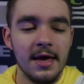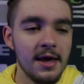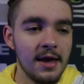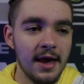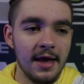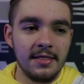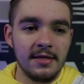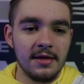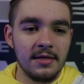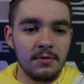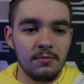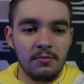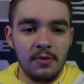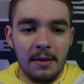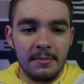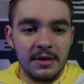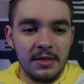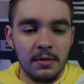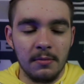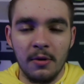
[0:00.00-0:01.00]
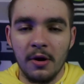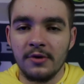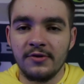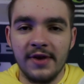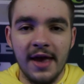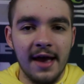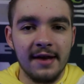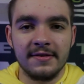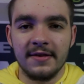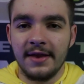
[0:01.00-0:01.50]
And then, I mean, Lamar
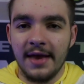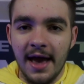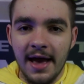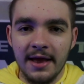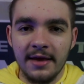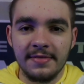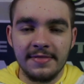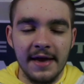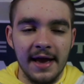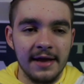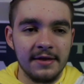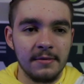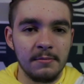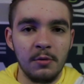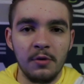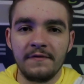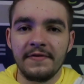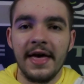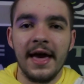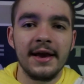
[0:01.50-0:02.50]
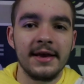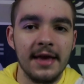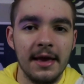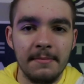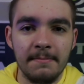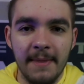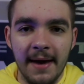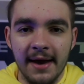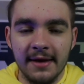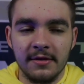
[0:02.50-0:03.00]
Jackson had it. They had to move that
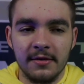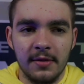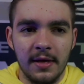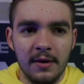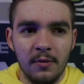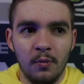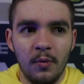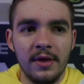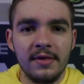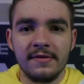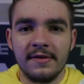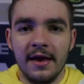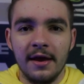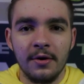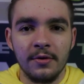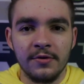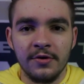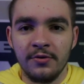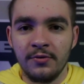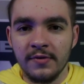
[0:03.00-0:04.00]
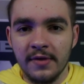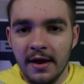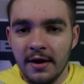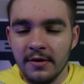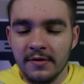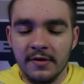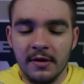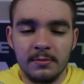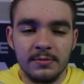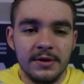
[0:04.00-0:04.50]
game back to like Wednesday or Tuesday or
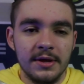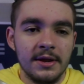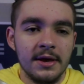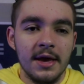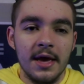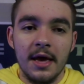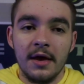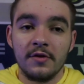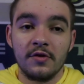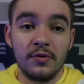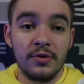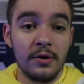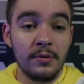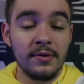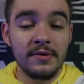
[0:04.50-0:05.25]
something. So there were